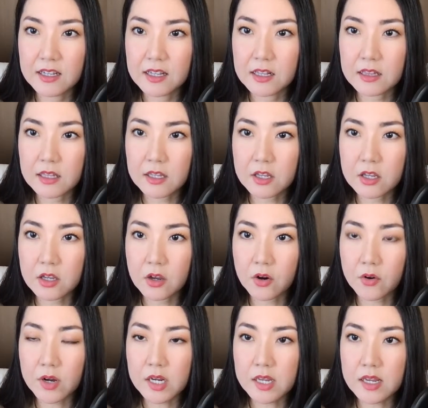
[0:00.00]
Like
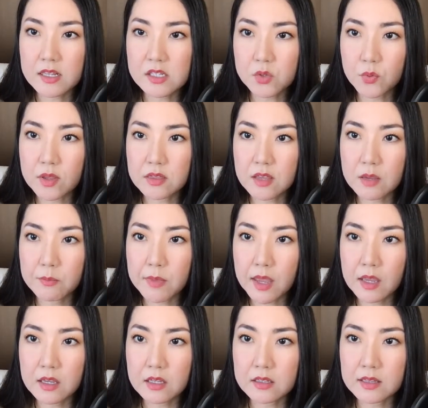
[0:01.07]
hurricanes, when they
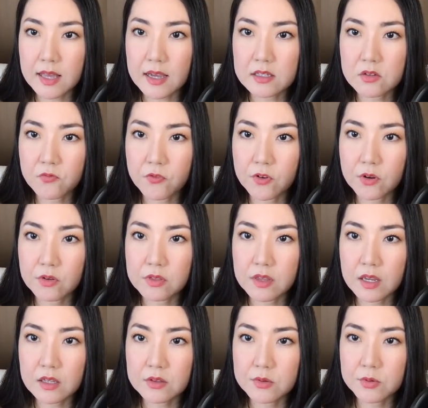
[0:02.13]
make landfall,
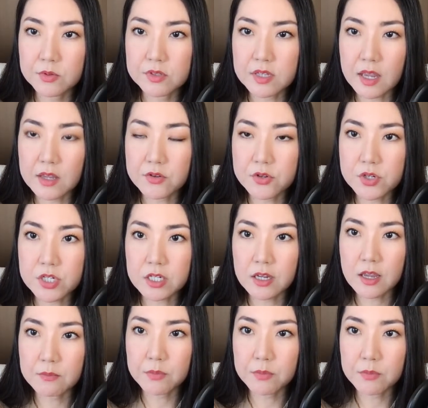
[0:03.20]
they lose energy and